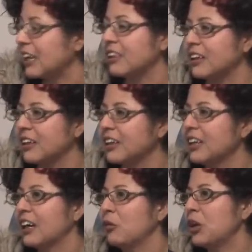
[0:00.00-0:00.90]
I think
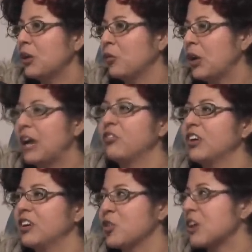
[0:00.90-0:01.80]
we we have
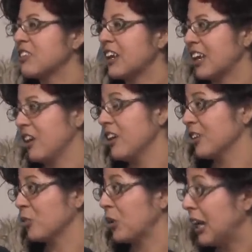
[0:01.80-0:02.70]
to address that head on
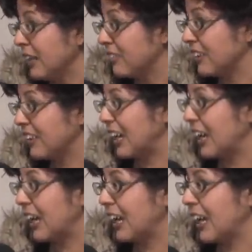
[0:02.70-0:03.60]
because when I see
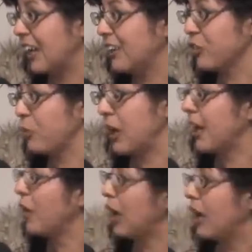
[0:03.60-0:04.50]
that I in Japan,
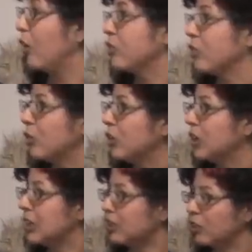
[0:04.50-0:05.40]
I I also
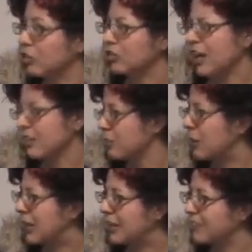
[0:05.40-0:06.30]
you know talked
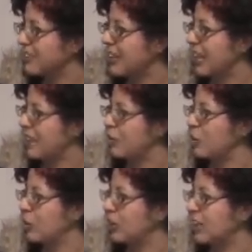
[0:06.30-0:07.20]
about it. I said, hey, you
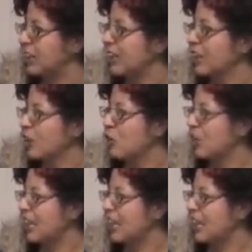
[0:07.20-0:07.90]
know, like you